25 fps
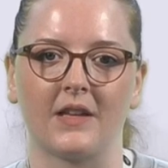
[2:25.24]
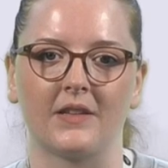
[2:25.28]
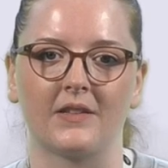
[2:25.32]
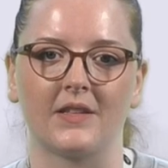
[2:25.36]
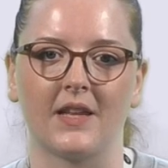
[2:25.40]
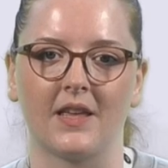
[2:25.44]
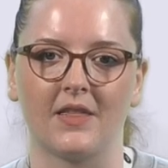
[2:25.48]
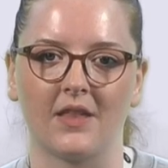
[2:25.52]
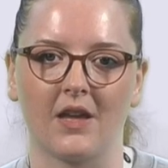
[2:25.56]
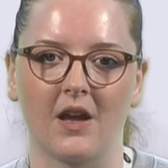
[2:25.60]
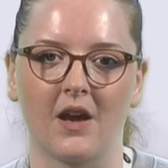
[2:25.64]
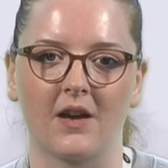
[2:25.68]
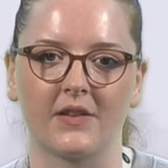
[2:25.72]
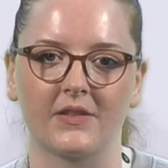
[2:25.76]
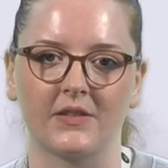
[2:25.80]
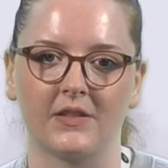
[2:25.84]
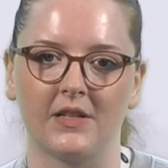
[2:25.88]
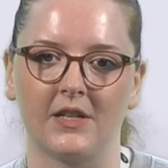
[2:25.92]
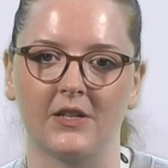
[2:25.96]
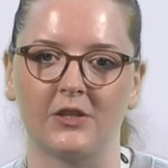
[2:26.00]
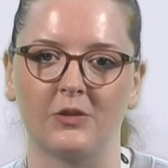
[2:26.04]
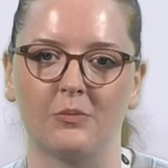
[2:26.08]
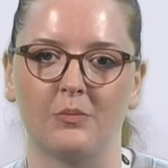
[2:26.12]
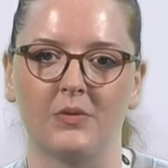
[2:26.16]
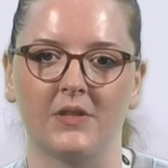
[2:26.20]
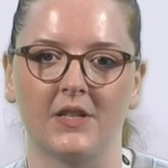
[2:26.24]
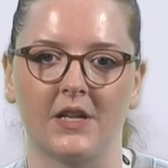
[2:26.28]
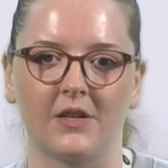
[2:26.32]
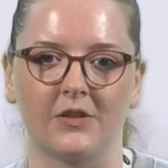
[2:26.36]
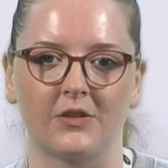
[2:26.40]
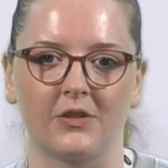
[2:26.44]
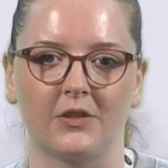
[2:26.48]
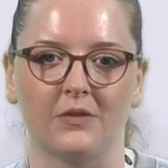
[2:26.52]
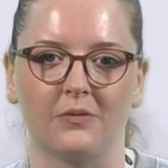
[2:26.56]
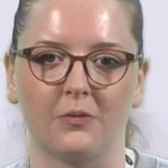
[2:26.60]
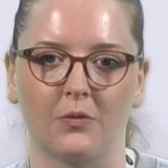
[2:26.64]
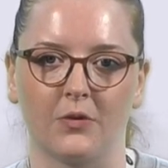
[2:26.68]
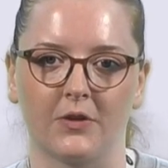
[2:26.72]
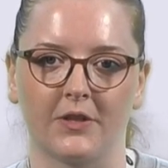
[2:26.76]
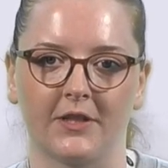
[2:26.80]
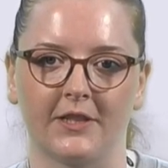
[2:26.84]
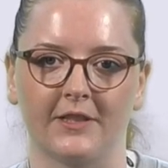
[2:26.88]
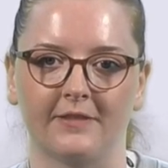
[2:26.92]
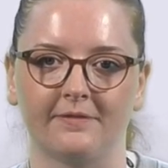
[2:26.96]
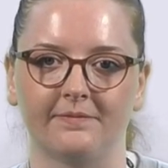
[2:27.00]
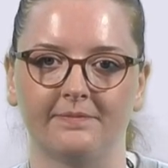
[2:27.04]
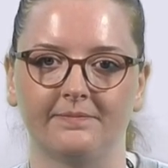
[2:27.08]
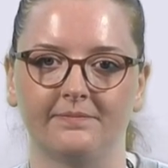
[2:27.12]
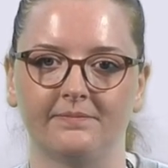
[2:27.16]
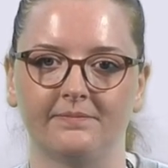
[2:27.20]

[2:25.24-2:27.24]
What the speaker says: than the oxidation potential of water.